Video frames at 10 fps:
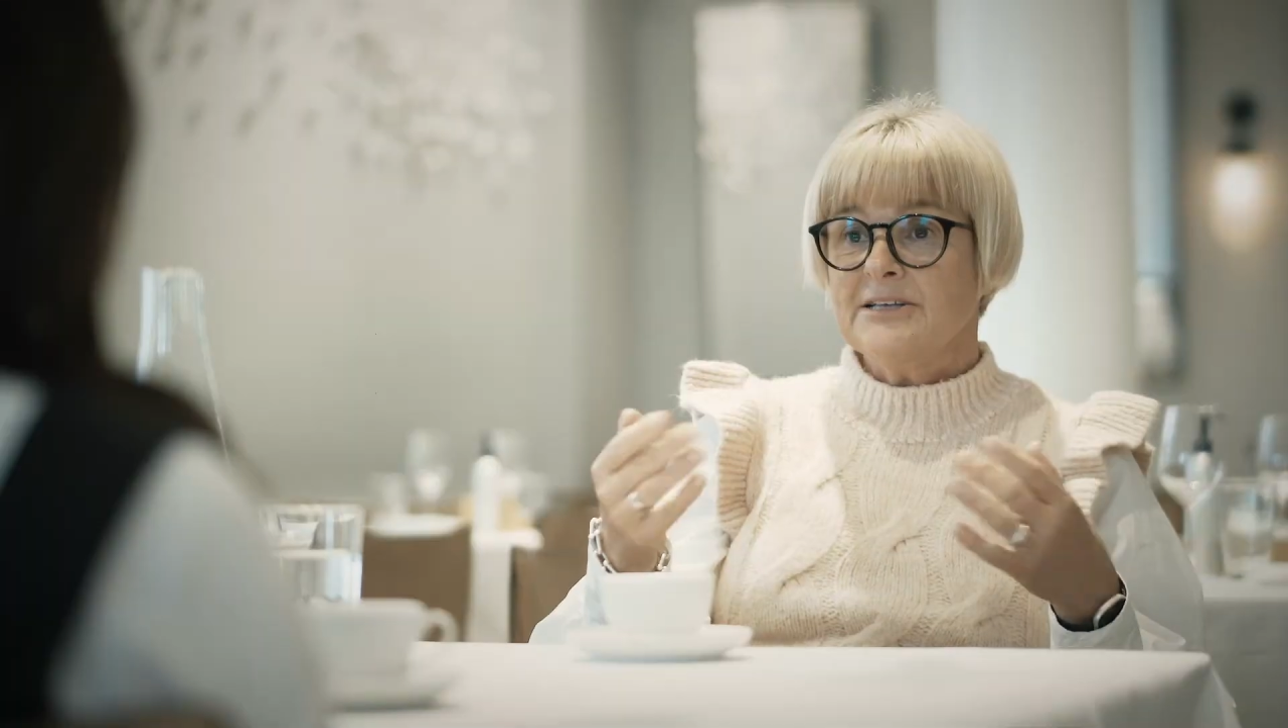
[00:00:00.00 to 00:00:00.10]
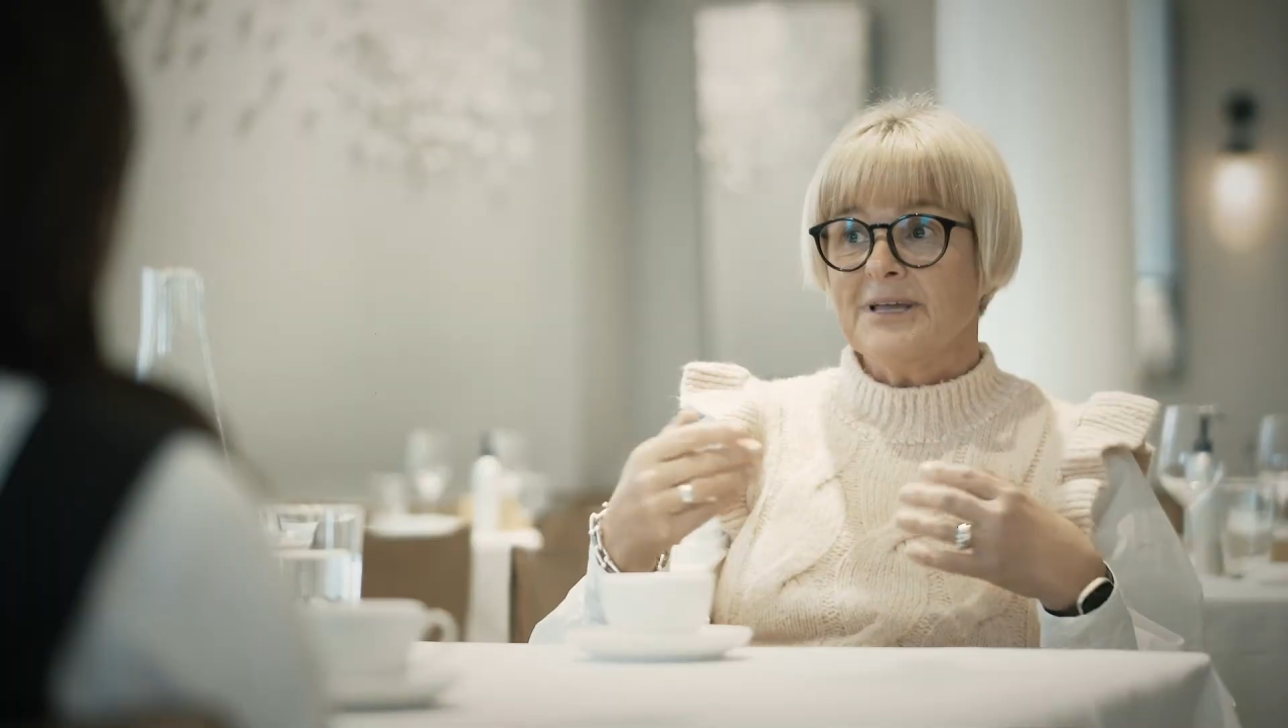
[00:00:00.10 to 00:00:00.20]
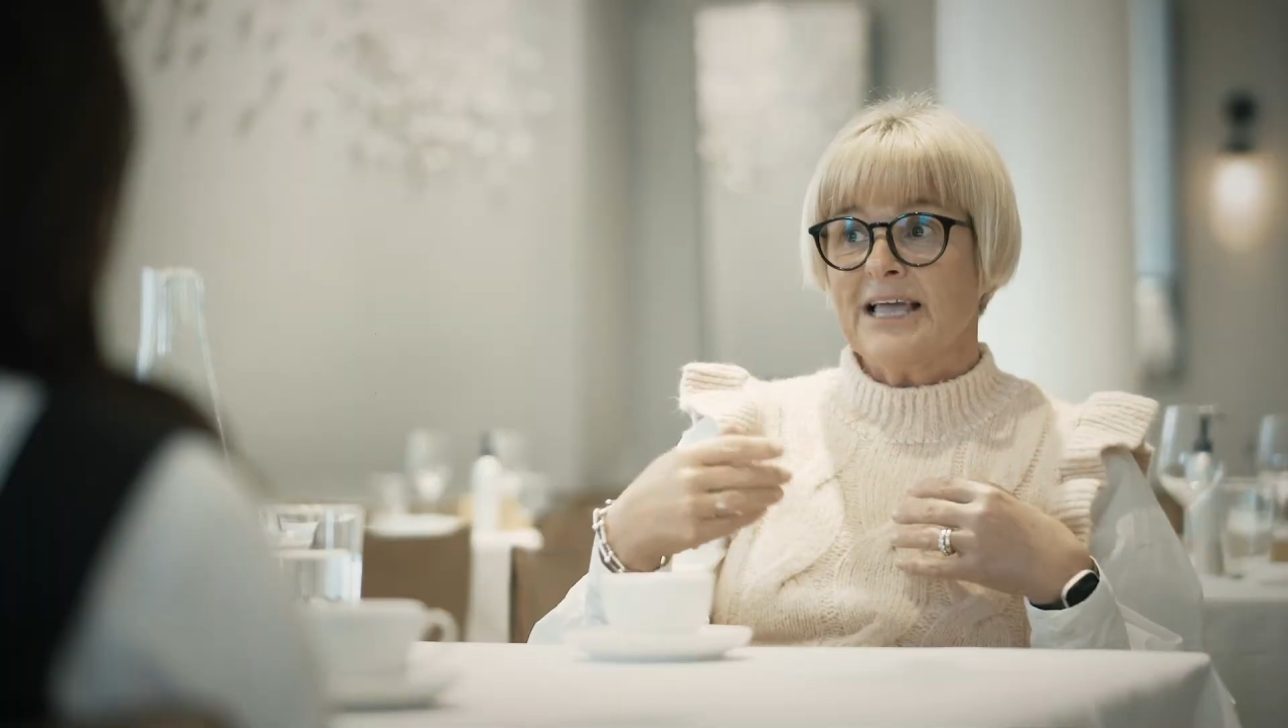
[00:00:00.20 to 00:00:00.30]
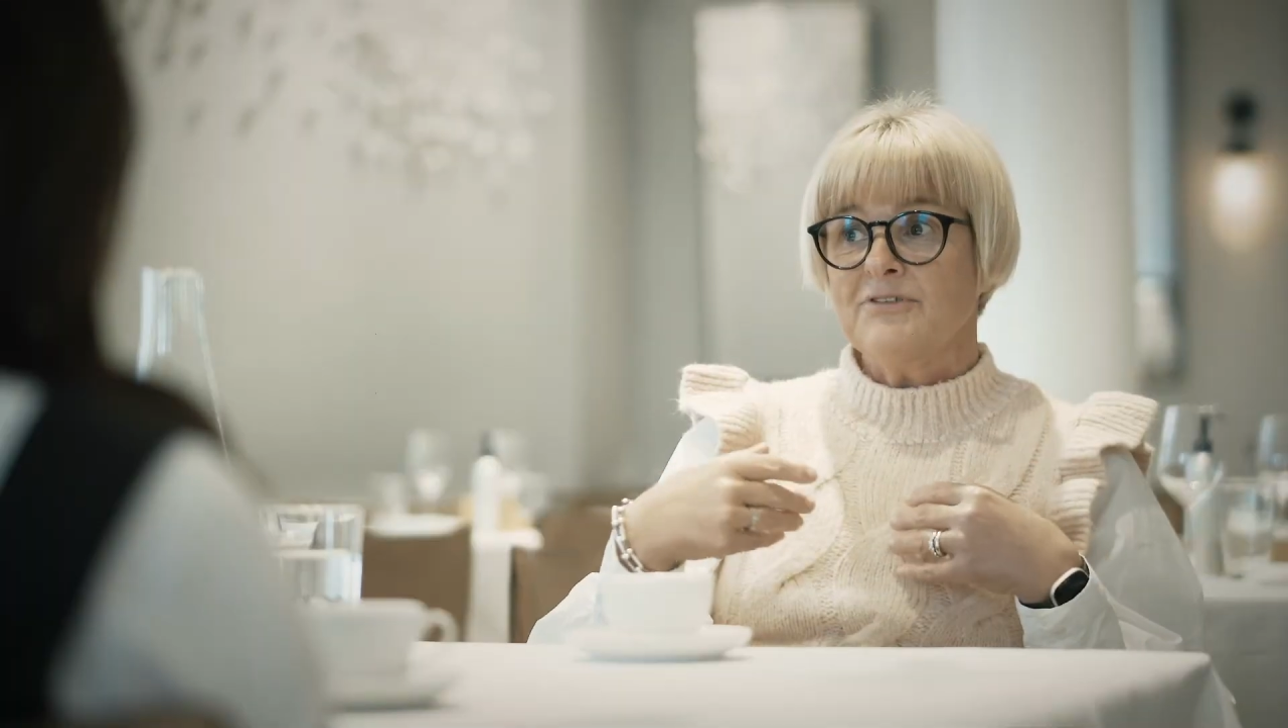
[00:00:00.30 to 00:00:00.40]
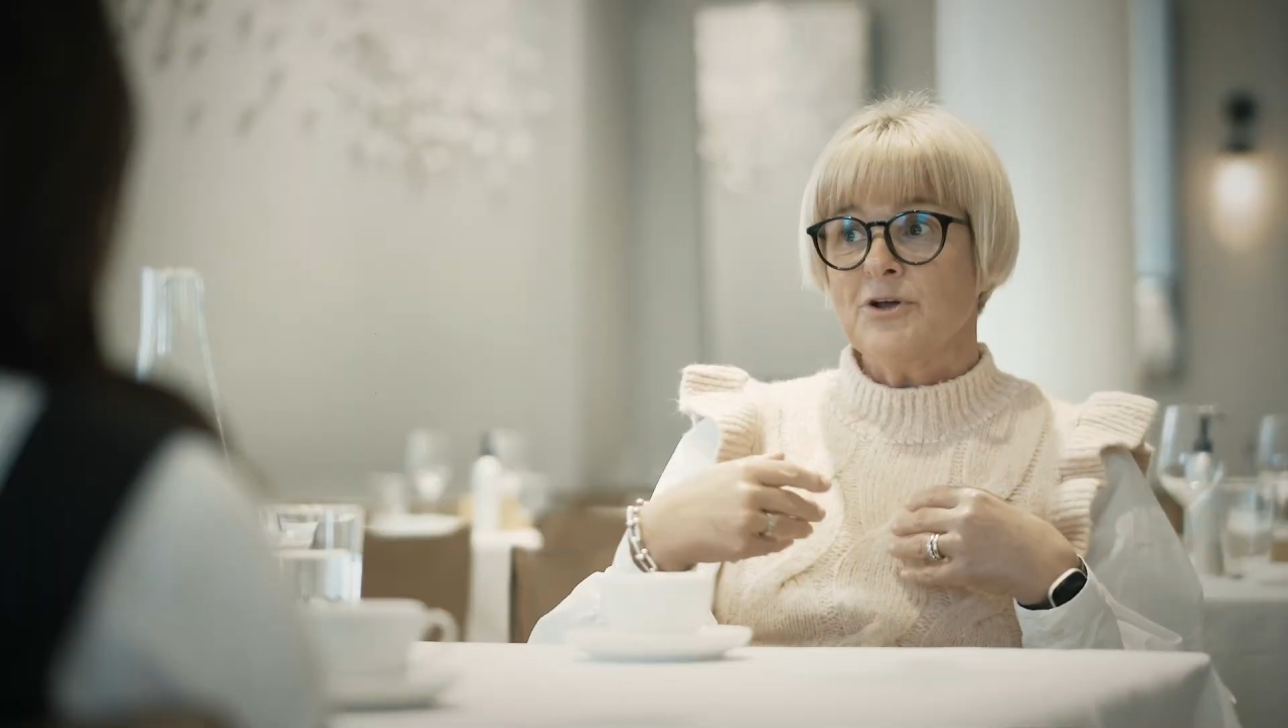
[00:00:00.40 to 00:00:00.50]
it
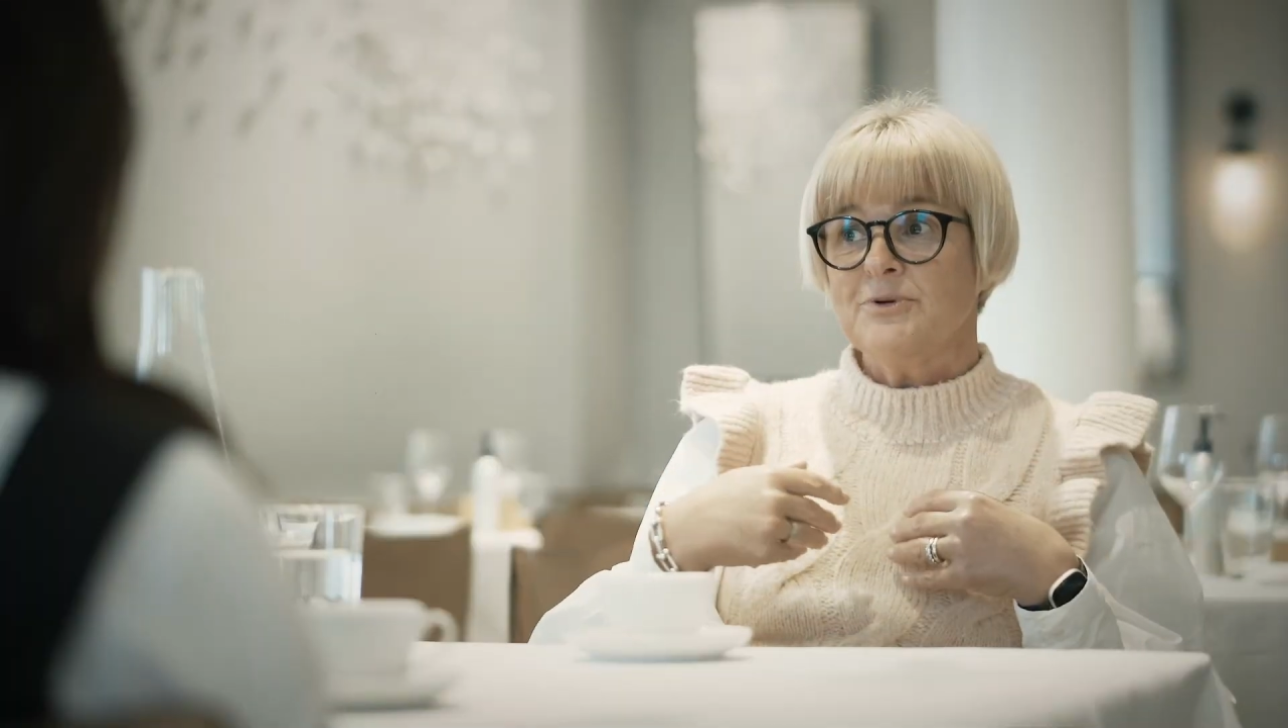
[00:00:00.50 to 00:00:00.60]
gave an